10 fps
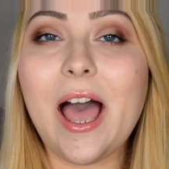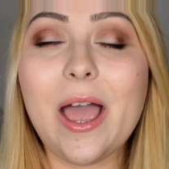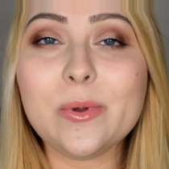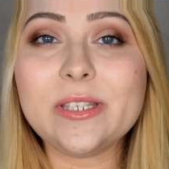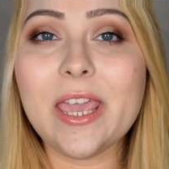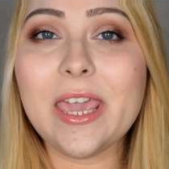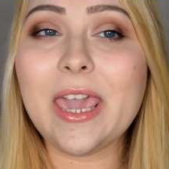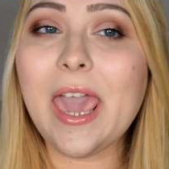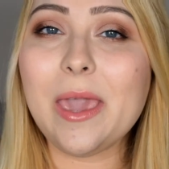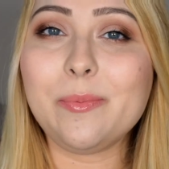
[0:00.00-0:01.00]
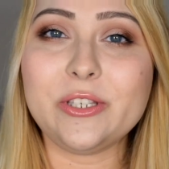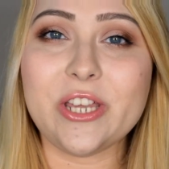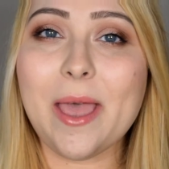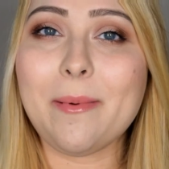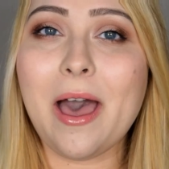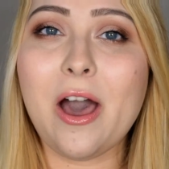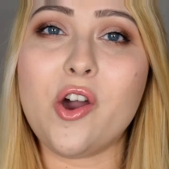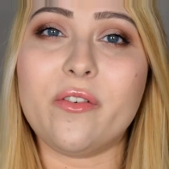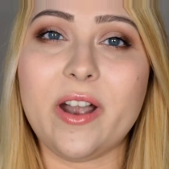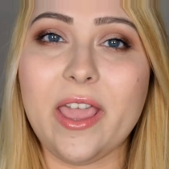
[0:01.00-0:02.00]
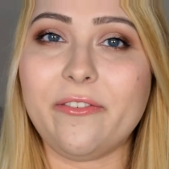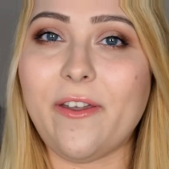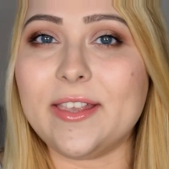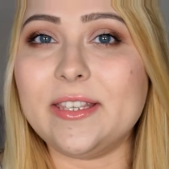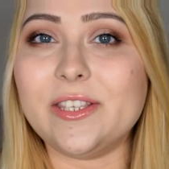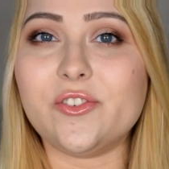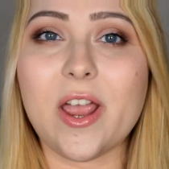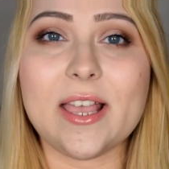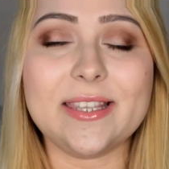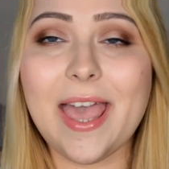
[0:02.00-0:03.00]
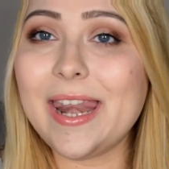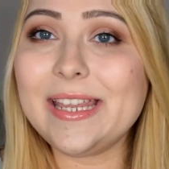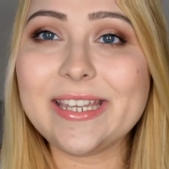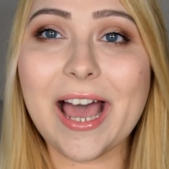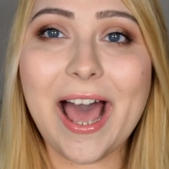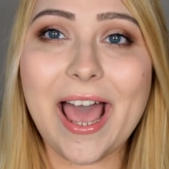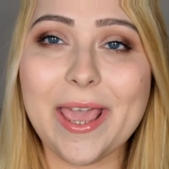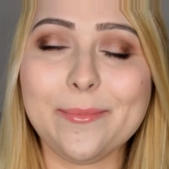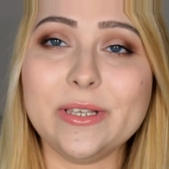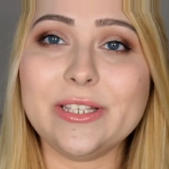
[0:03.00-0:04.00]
I would take a pajama over a fancy dress anytime,